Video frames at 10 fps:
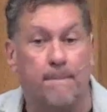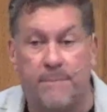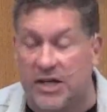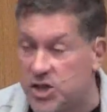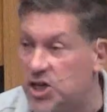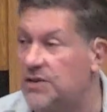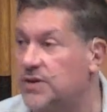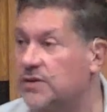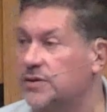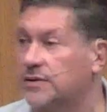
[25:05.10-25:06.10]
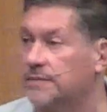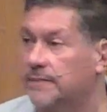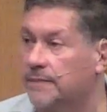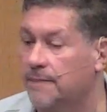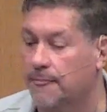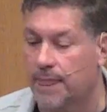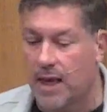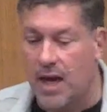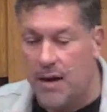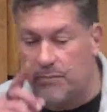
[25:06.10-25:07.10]
But Jesus,
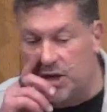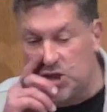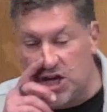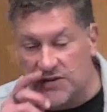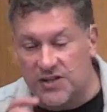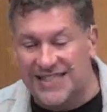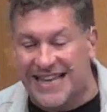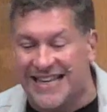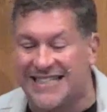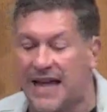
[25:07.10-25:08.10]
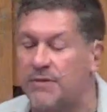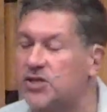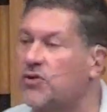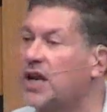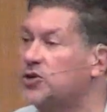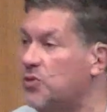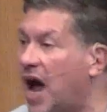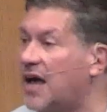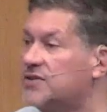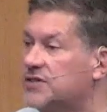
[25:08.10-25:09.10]
but Jesus is demonstrating to
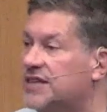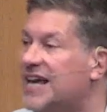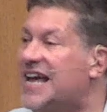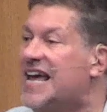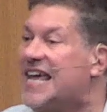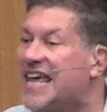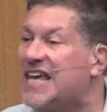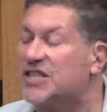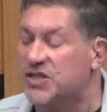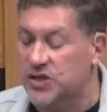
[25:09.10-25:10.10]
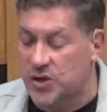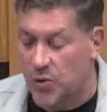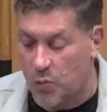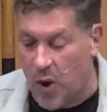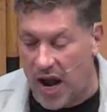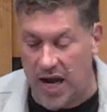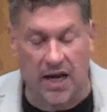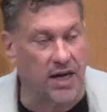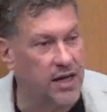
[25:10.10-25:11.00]
us his way.